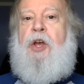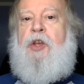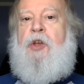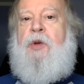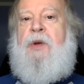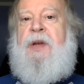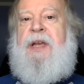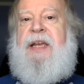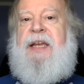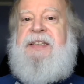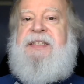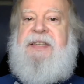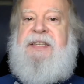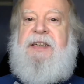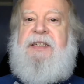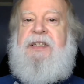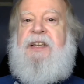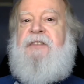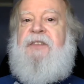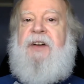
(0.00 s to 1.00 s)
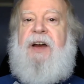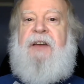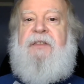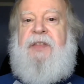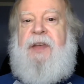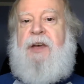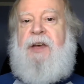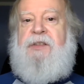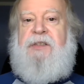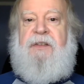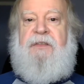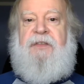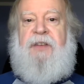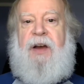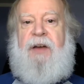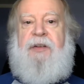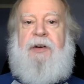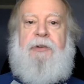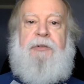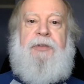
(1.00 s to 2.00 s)
You can get
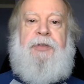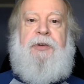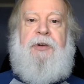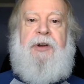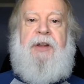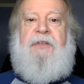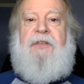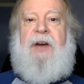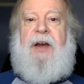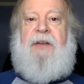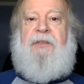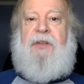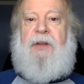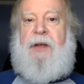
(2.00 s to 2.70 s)
65,535